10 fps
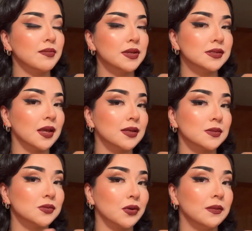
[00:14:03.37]
Please like,
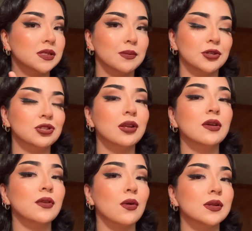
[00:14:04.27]
subscribe to my channel
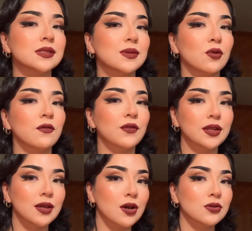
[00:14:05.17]
if y'all want to see more
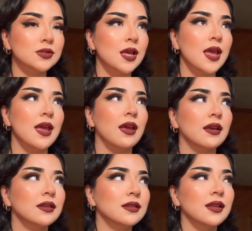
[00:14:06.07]
videos,
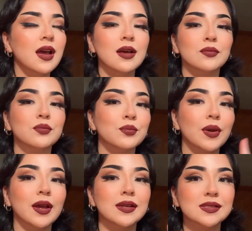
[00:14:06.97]
and yeah,
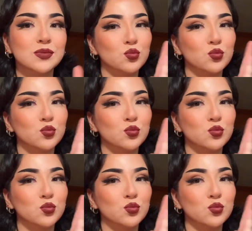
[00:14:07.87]
bye guys.